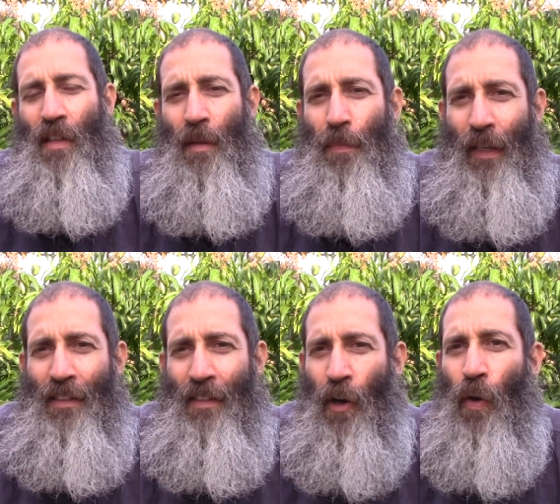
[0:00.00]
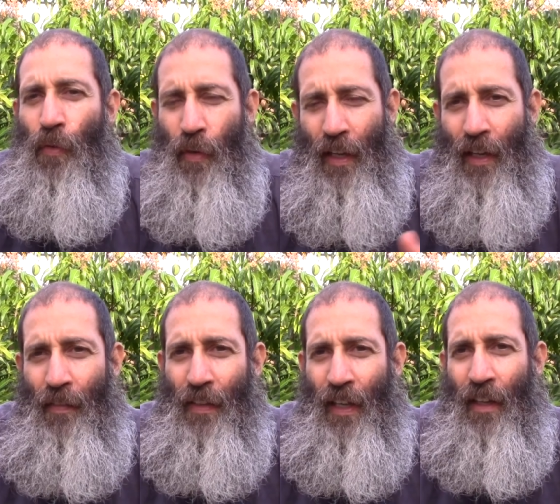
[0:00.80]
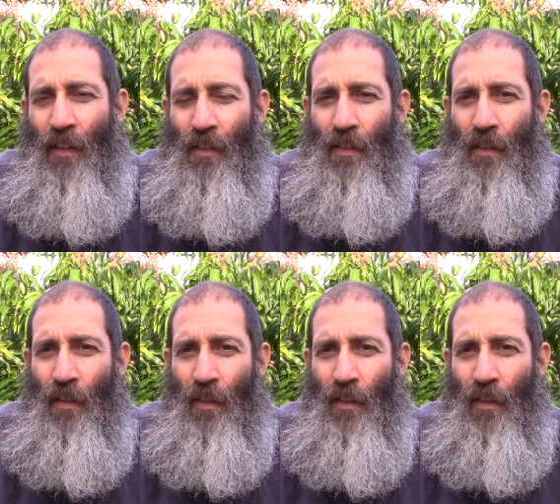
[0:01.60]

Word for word: those other places and overeating everything else.